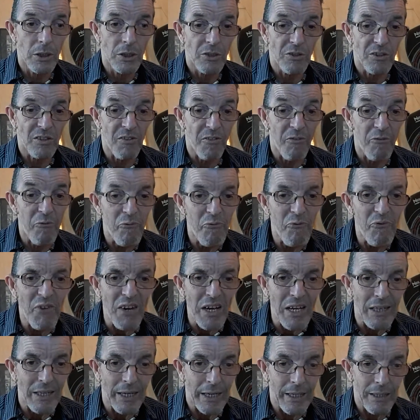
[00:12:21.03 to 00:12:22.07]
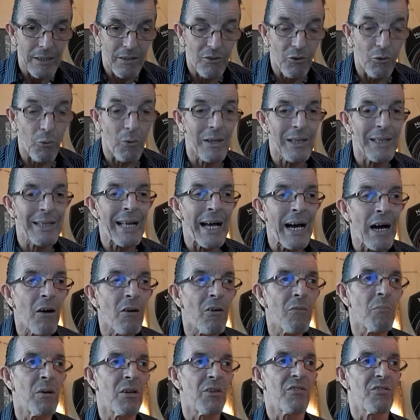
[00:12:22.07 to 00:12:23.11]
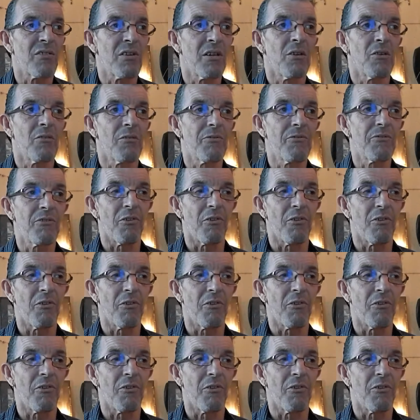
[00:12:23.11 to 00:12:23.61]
To feel it, to allow myself